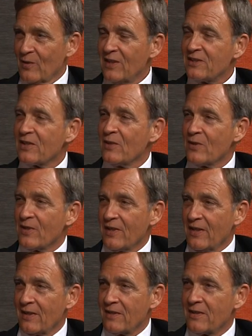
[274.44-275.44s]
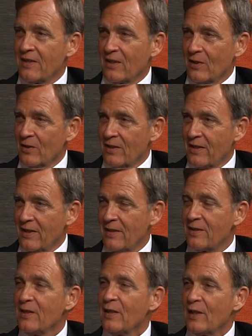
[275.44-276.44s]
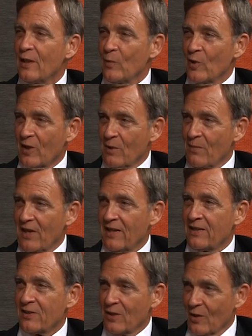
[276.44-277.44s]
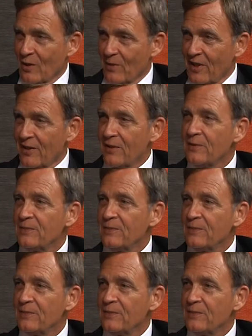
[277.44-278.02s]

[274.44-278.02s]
Let's go to that, take a look at it, and we'll come back and talk about it.